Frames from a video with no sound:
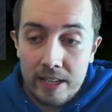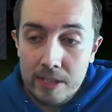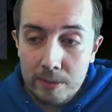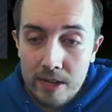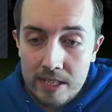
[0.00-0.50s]

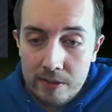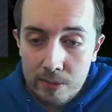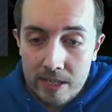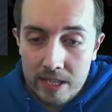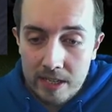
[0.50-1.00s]
objectives we
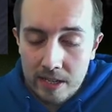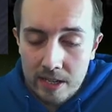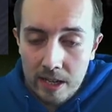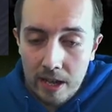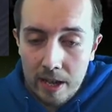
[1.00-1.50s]
did,
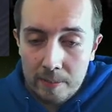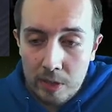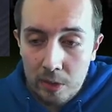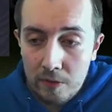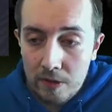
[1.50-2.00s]
so
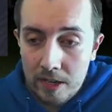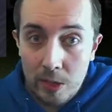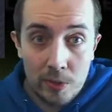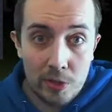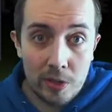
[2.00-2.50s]
hopefully you
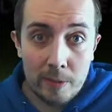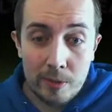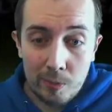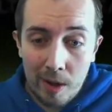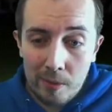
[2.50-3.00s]
enjoyed them as
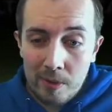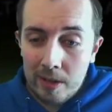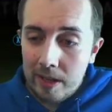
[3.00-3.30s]
well.